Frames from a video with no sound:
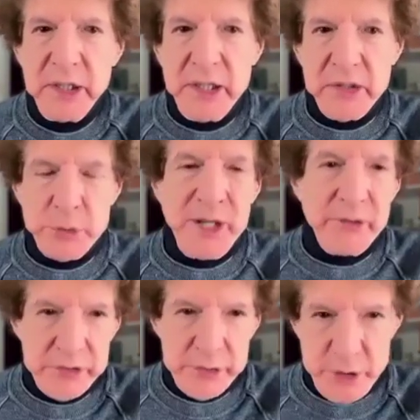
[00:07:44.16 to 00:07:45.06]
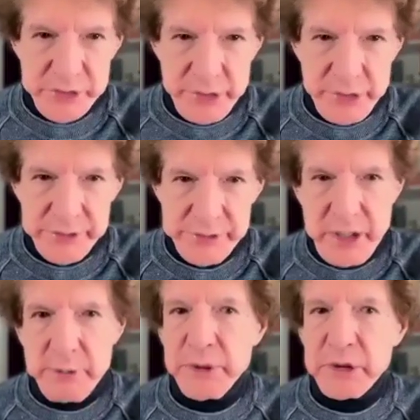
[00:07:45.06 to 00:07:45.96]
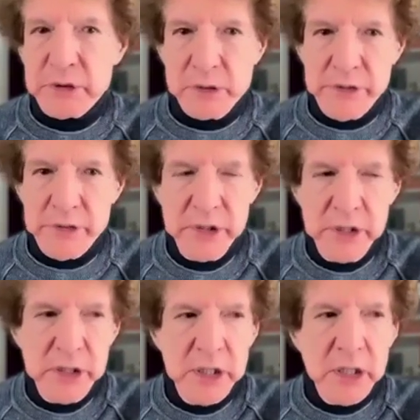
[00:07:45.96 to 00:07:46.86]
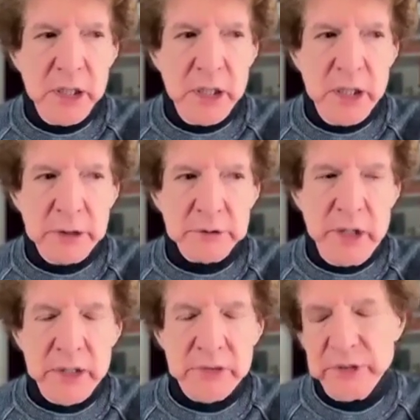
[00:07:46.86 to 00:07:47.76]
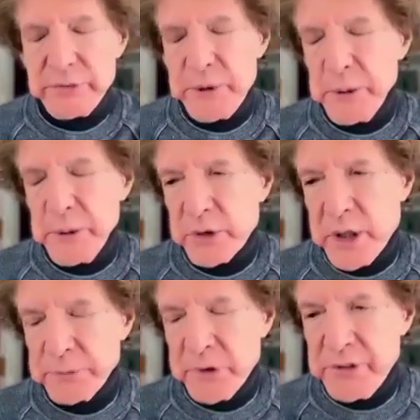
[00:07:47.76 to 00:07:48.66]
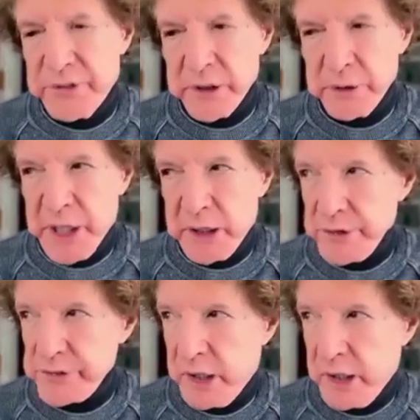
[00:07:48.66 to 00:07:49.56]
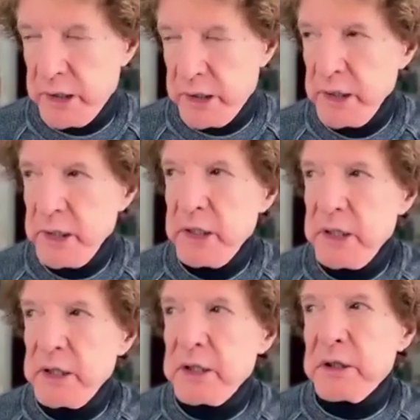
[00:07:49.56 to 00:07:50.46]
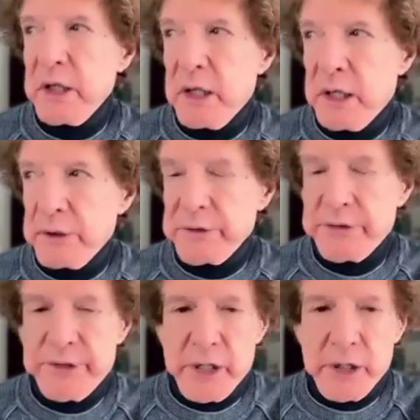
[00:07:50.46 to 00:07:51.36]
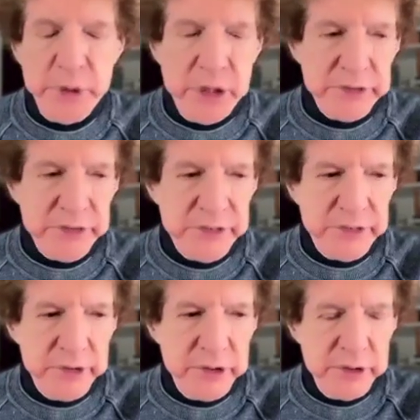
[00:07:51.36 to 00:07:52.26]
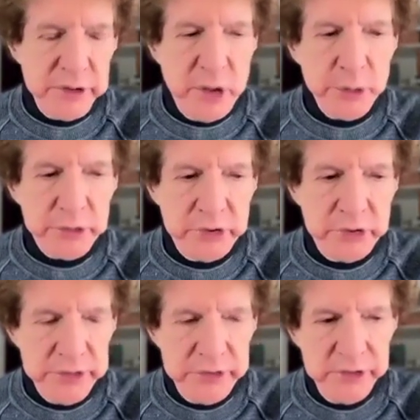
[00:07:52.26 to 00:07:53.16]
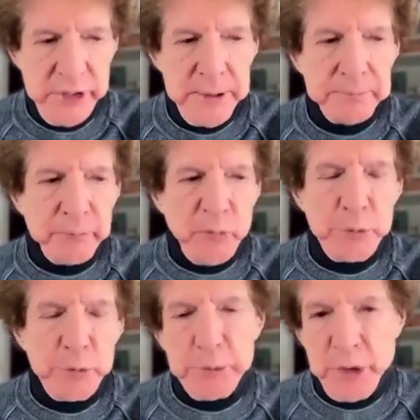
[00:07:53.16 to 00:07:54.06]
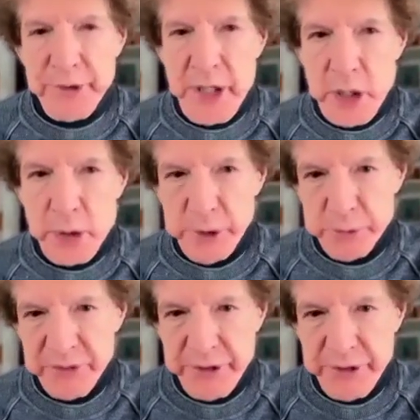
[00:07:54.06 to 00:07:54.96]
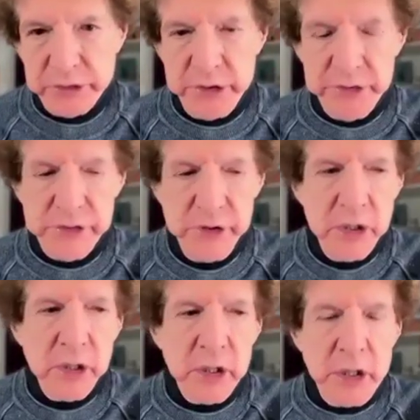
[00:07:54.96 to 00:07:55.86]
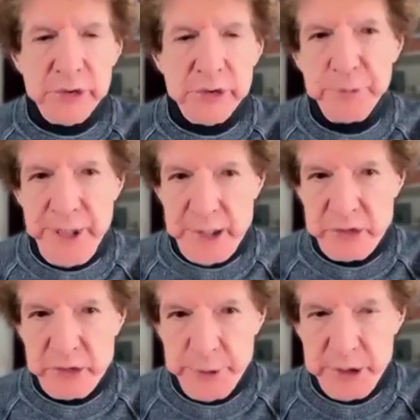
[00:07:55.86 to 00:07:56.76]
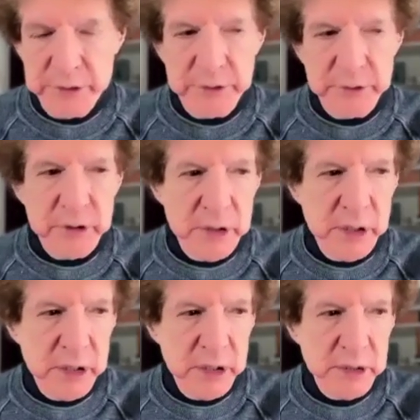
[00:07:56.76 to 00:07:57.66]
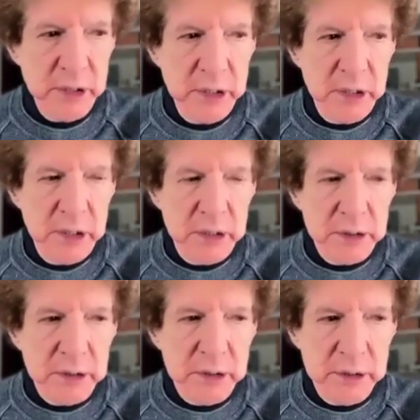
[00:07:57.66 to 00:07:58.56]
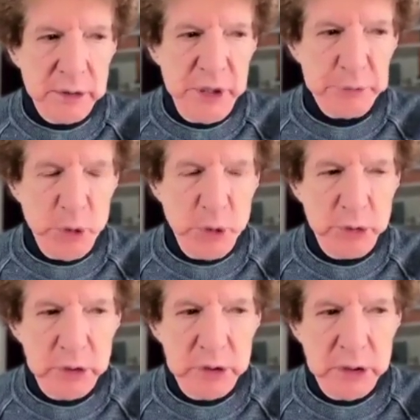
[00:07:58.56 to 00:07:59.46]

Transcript: as well as a personal development course. Lots of people who come to the fundamentals are therapists, coaches, people in the helping professions, also management uh, people,